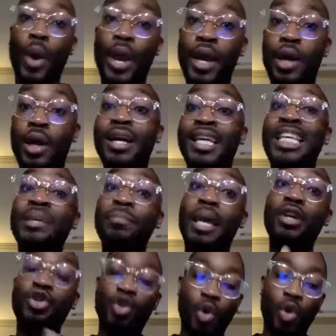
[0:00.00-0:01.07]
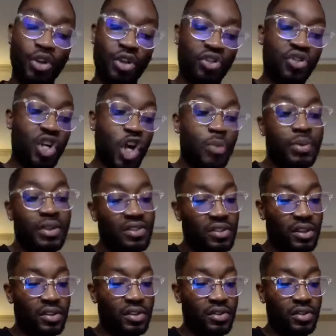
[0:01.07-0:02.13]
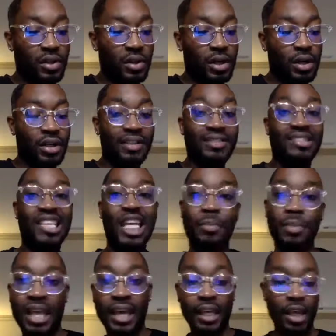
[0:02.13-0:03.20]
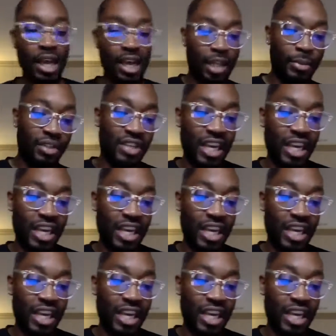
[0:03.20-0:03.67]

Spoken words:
to where he makes your disturbances seem light.